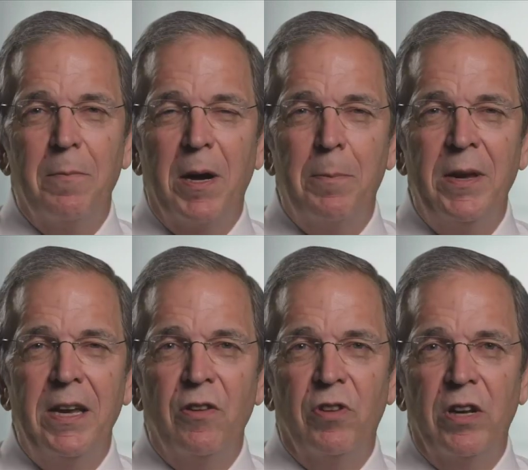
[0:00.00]
My
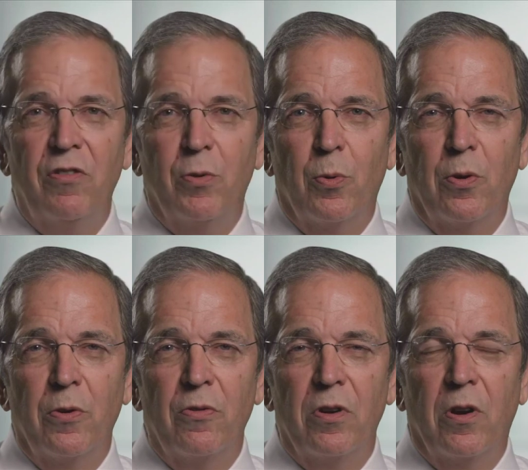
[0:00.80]
PSA
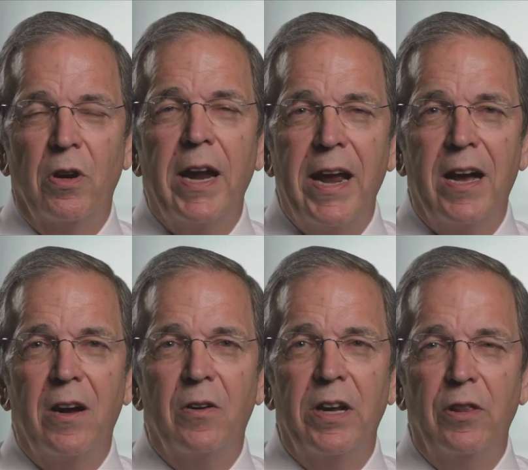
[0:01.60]
scores are
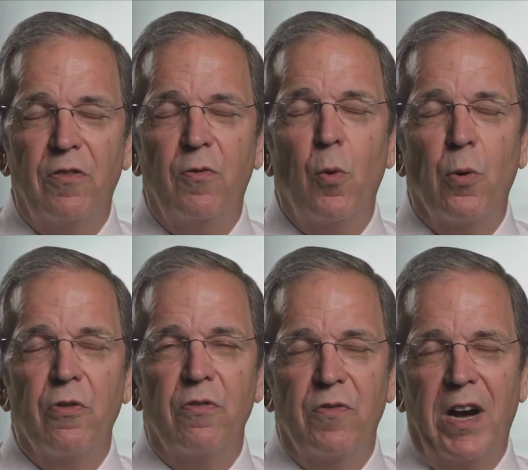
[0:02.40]
now in the
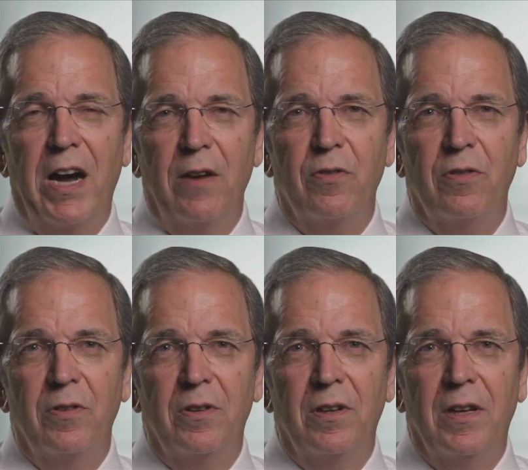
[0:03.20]
4s and 5s.
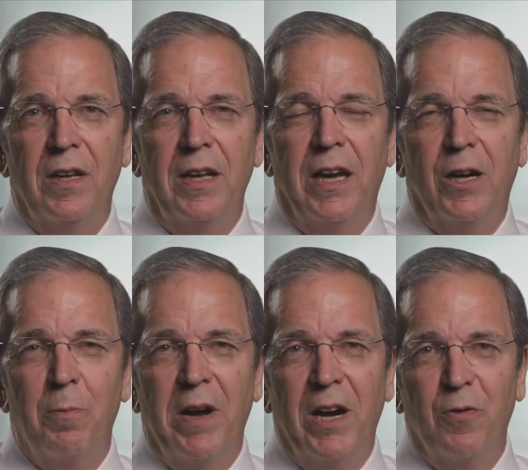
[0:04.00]
I go
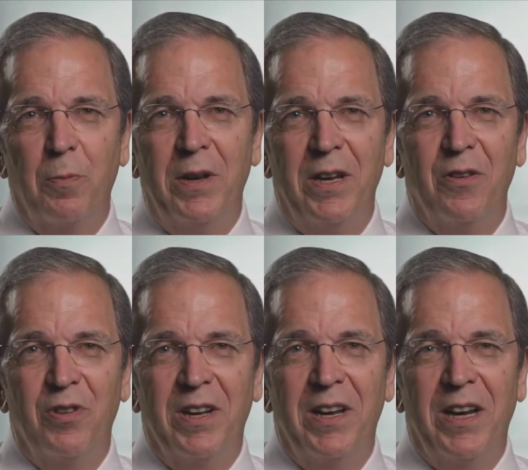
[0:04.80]
back for a
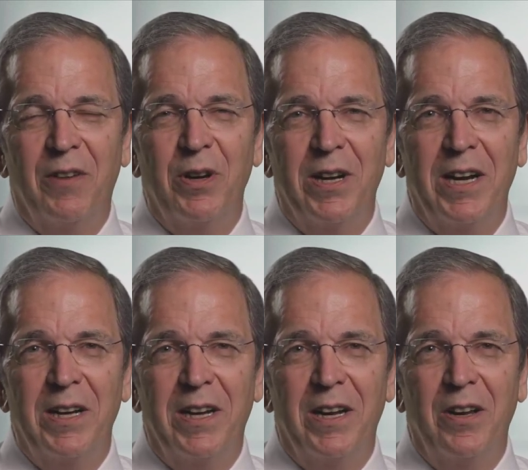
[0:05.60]
PSA every 90
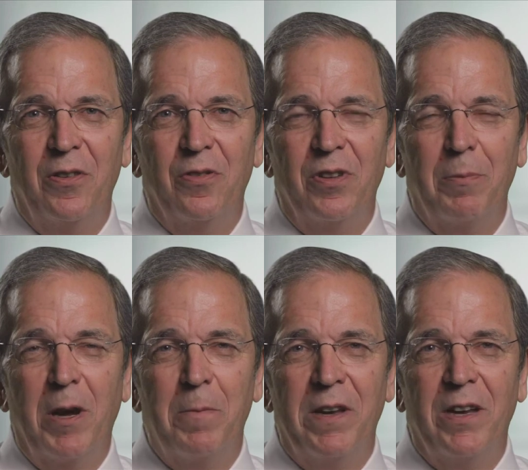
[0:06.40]
days, and
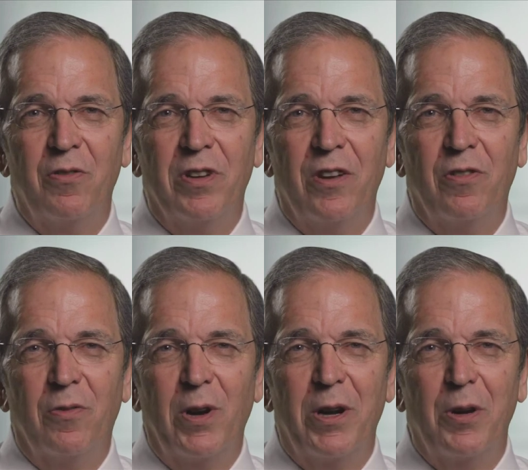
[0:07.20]
my PSAs
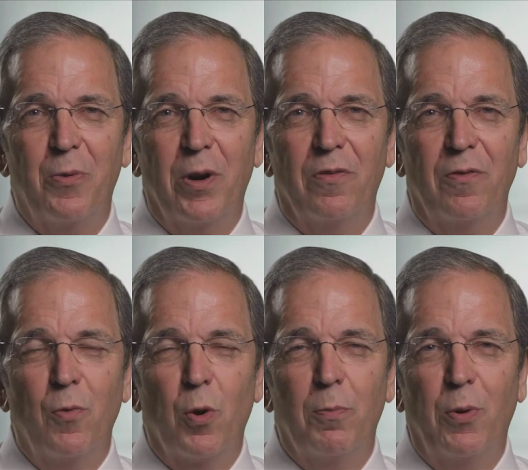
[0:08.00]
have run anywhere from
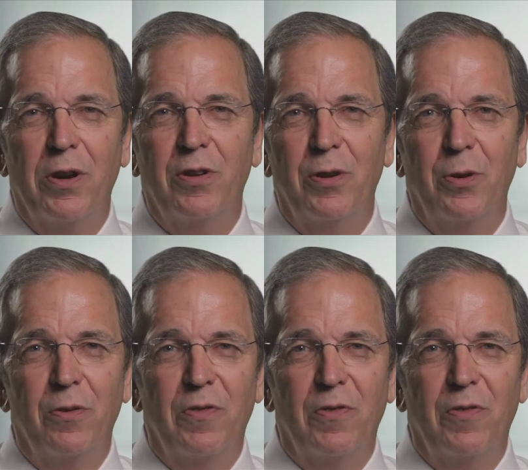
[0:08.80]
4.2 to